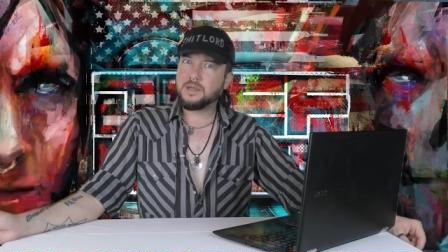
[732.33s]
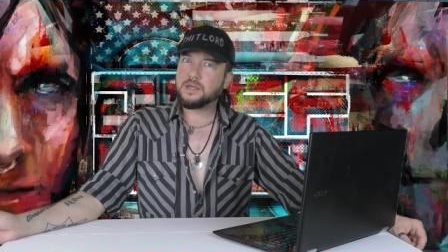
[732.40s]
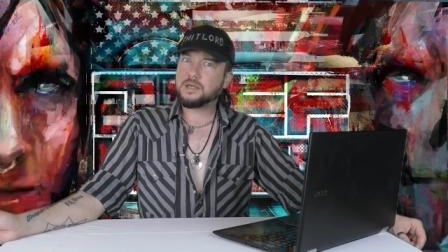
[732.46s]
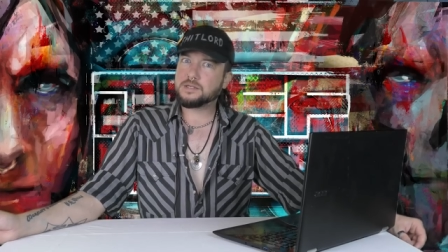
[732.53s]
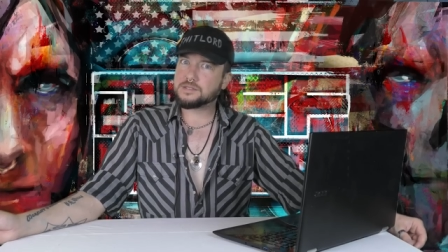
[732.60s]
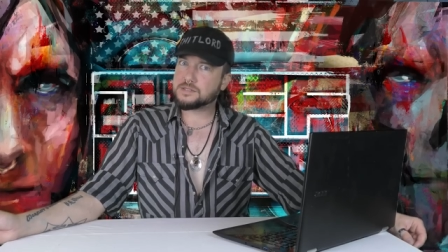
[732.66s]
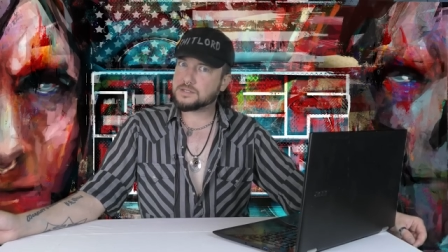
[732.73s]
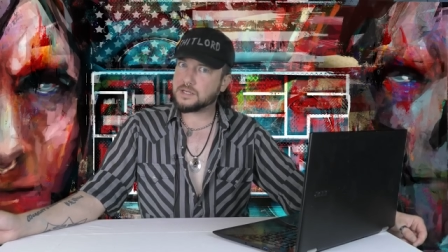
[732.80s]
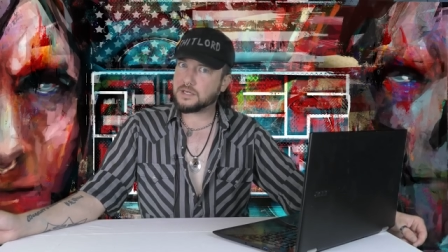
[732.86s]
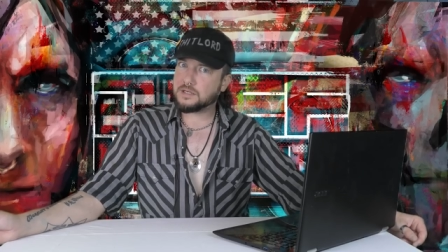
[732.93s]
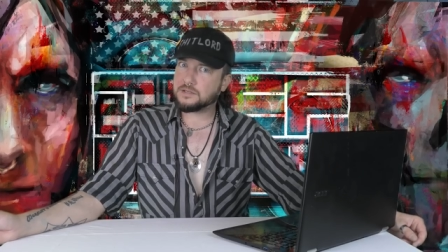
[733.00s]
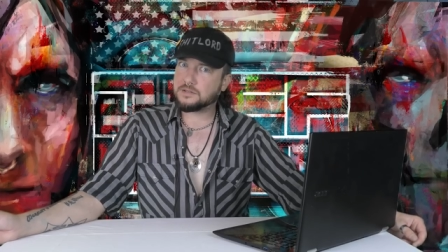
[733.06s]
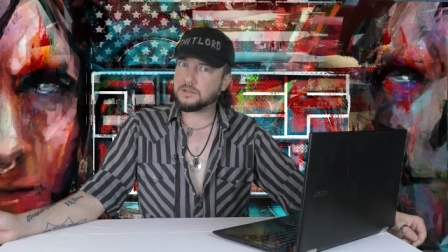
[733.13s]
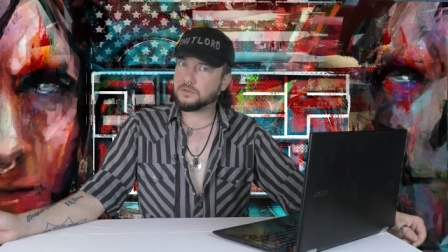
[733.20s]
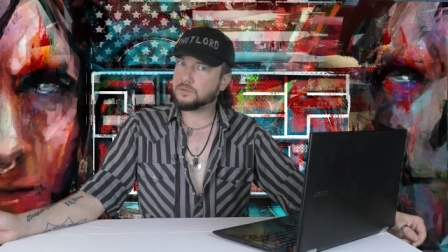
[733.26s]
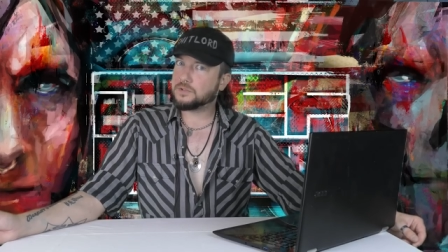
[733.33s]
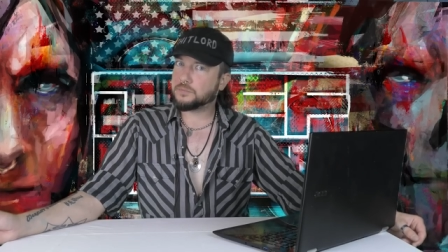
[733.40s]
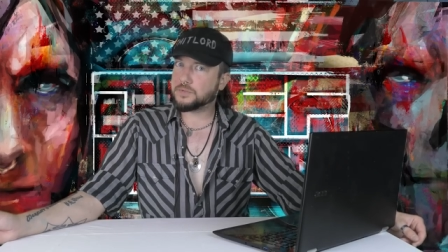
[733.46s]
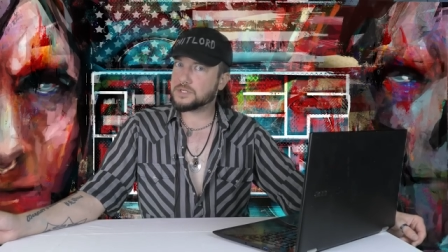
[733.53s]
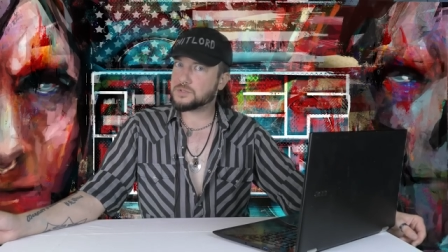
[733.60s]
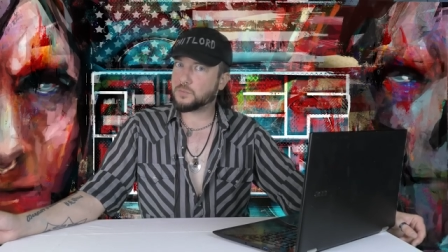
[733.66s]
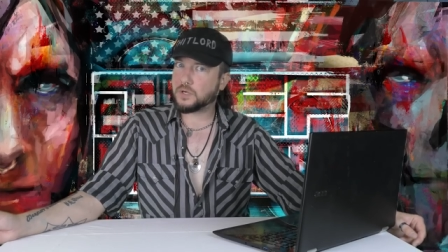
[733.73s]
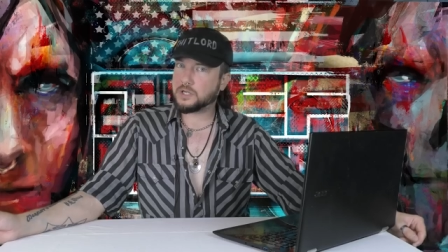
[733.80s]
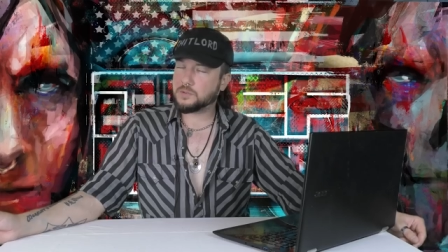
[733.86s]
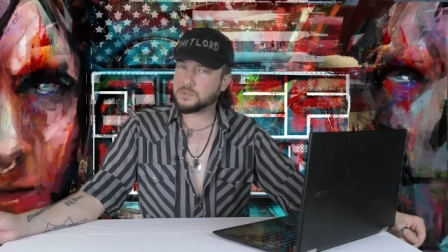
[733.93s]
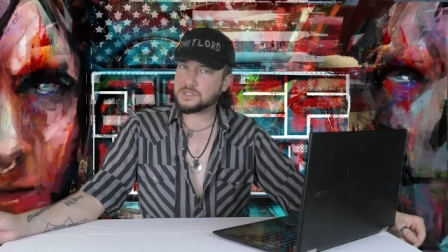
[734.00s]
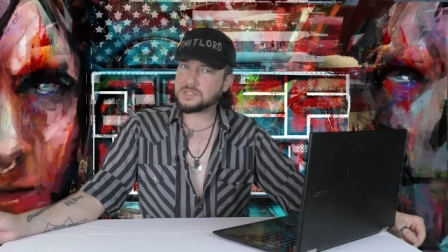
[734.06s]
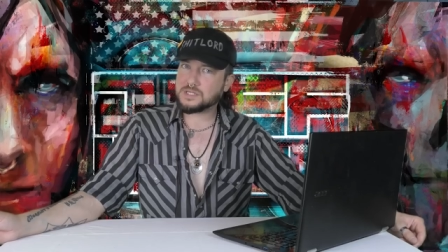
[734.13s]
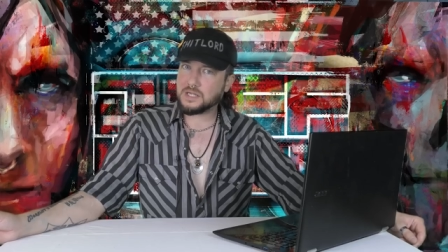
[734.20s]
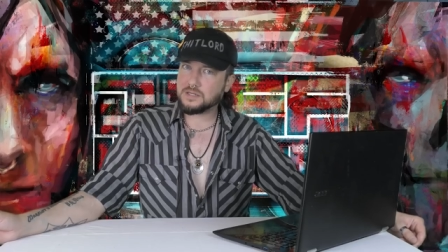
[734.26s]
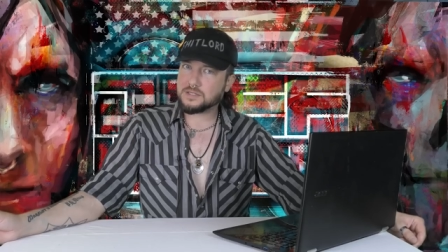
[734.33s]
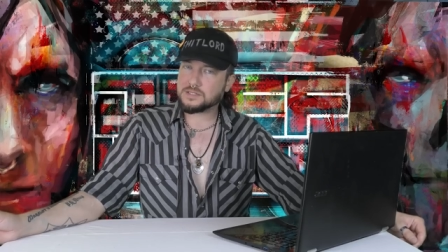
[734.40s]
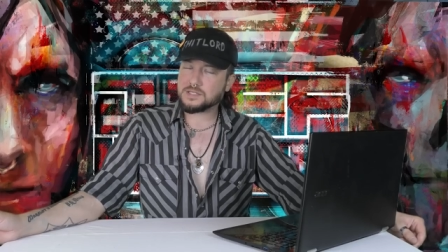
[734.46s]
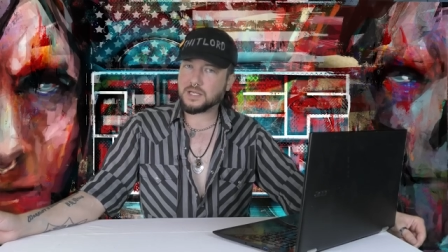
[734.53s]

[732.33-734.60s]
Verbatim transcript: Instead, the only reason why you would say this,